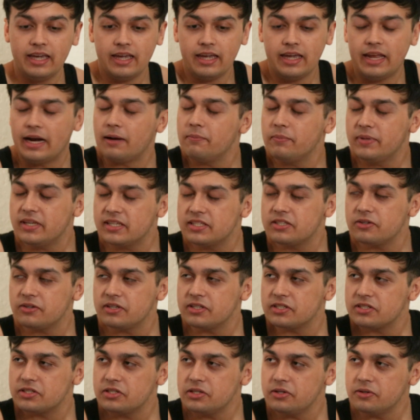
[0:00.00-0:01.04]
And I'm being
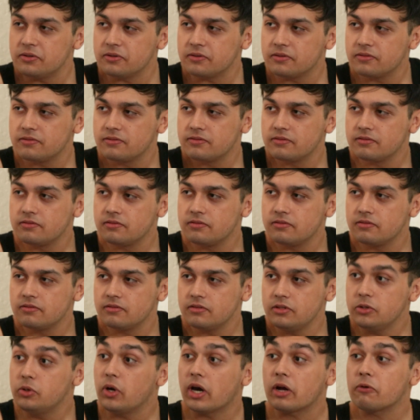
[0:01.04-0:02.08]
serious too.
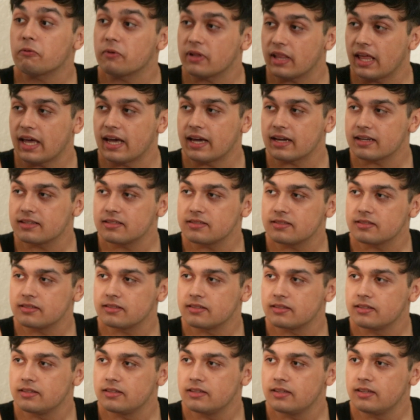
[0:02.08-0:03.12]
You gotta relax.
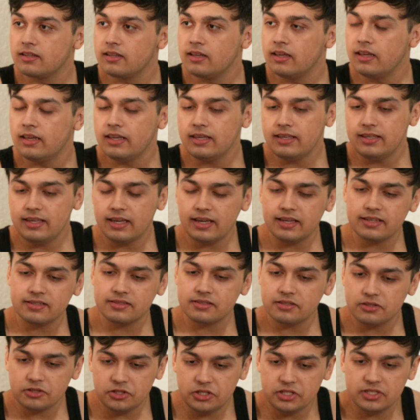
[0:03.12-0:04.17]

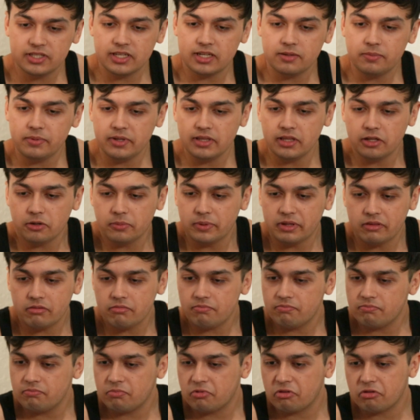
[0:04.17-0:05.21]
Yes, she's gonna be a little bit
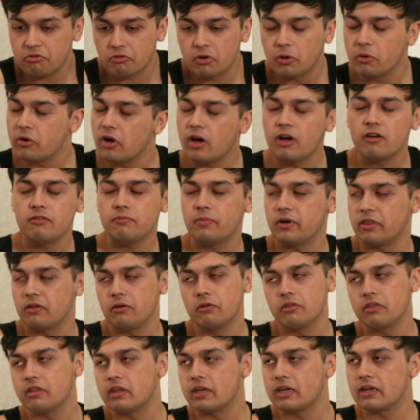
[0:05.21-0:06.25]
thrown off by the whole
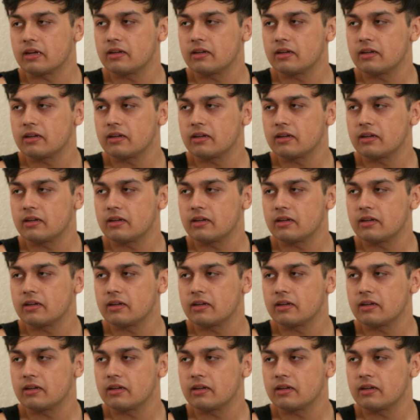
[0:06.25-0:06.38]
thing.